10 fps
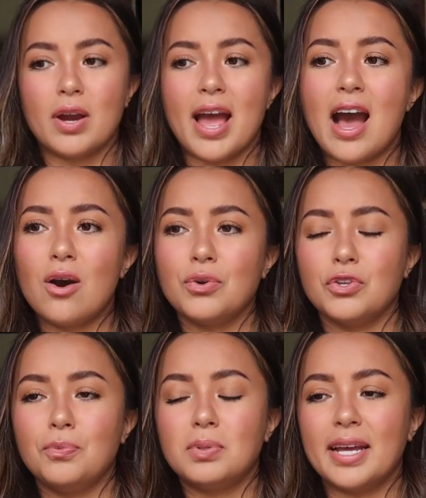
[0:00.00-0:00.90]
or how
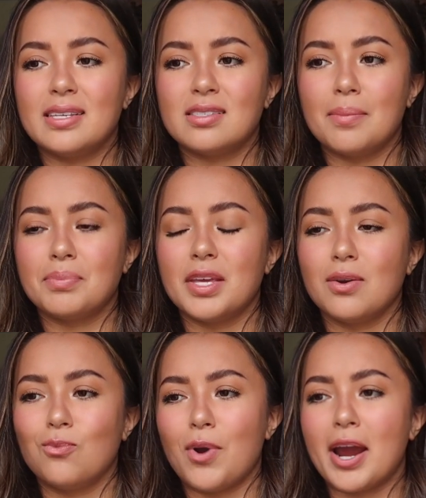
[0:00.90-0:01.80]
you place
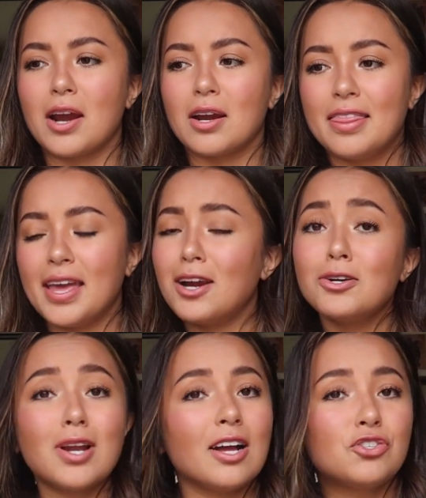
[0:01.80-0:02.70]
something where
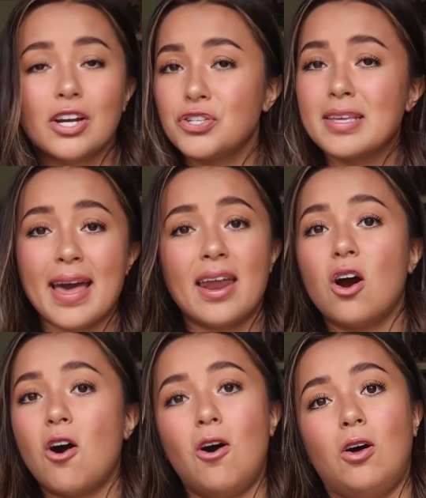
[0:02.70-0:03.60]
they're not judging that
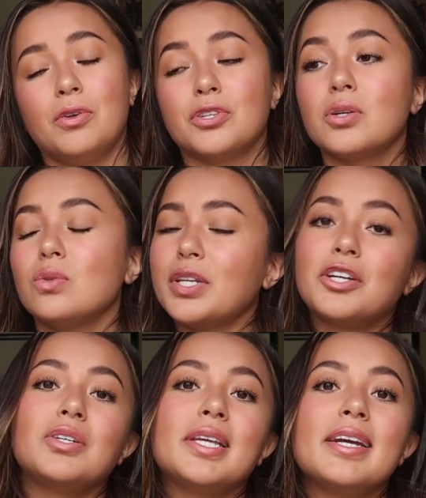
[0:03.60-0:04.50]
at all. They're
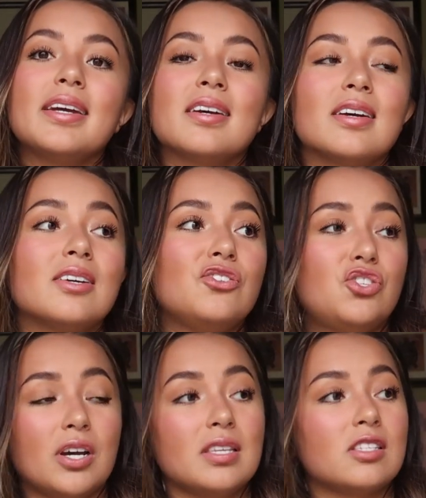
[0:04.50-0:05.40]
literally
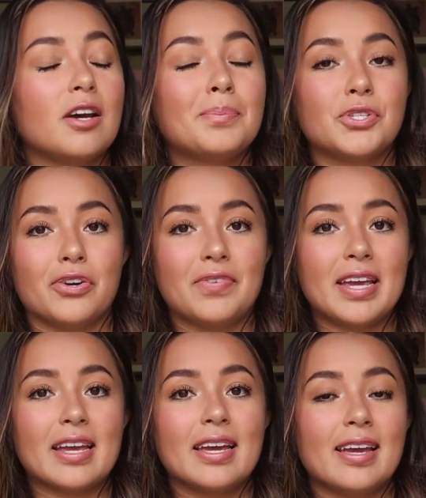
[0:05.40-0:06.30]
just
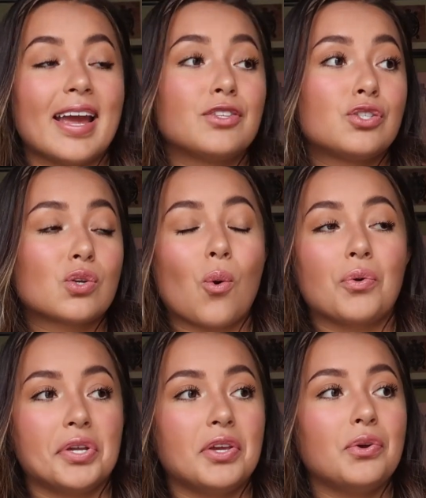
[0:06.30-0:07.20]
observing and
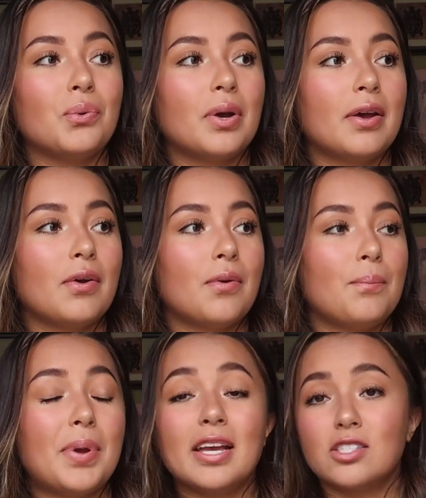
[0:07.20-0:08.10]
scoring you
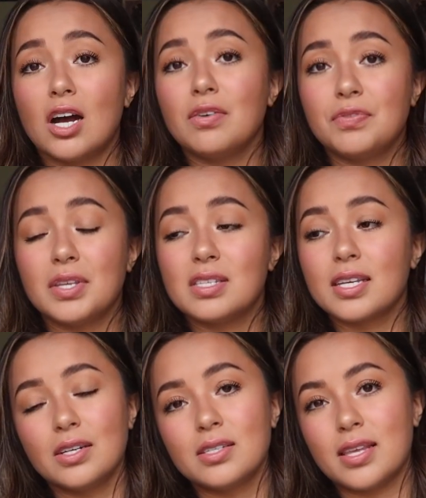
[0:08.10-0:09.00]
based off of the
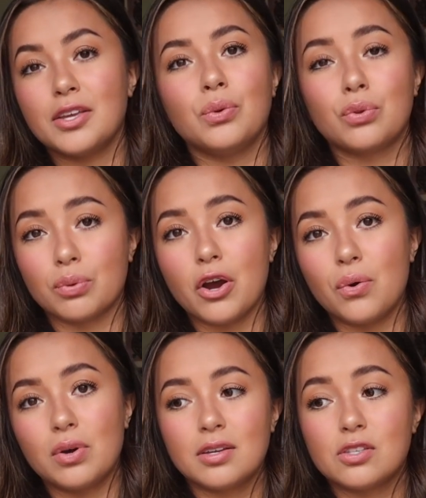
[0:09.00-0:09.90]
skills that you
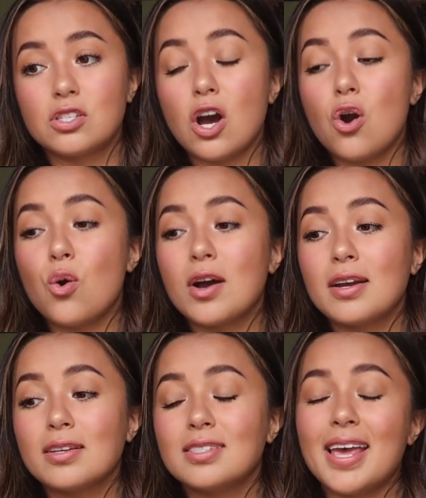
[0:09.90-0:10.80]
throw. So
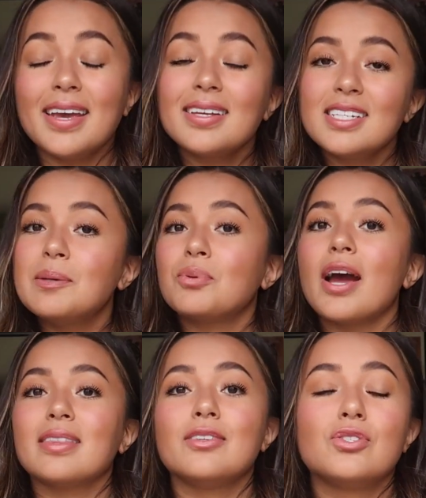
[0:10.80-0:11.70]
take a deep
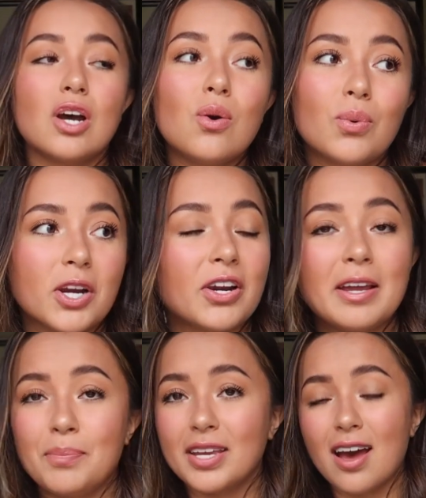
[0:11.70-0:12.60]
breath and don't
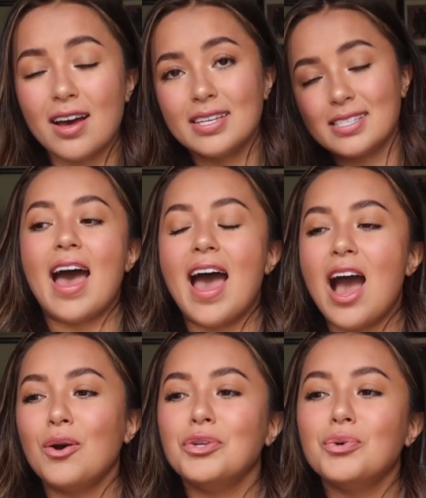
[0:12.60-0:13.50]
worry because
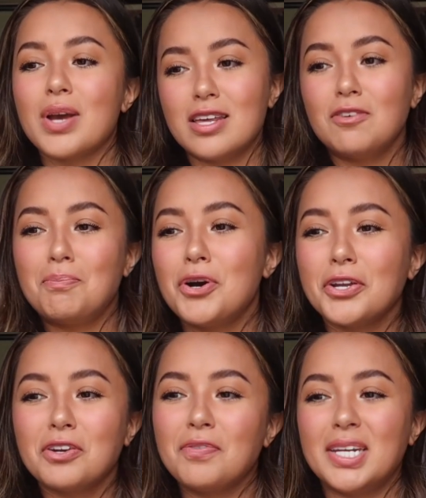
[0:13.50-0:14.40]
how you kind of
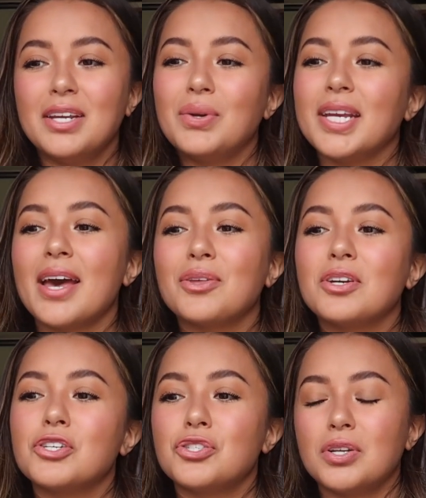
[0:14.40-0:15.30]
put your video
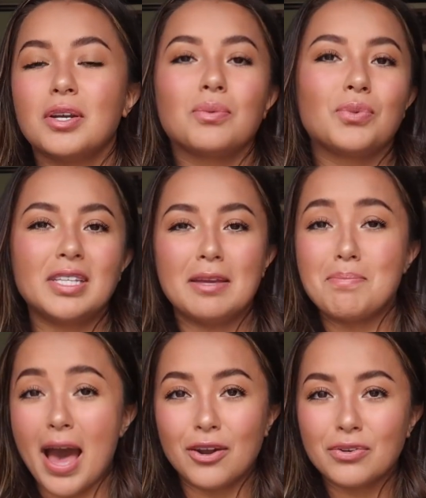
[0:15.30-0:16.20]
together shouldn't really
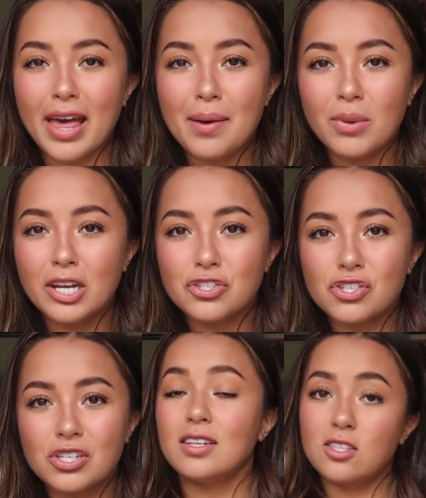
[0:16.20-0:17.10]
matter that much. And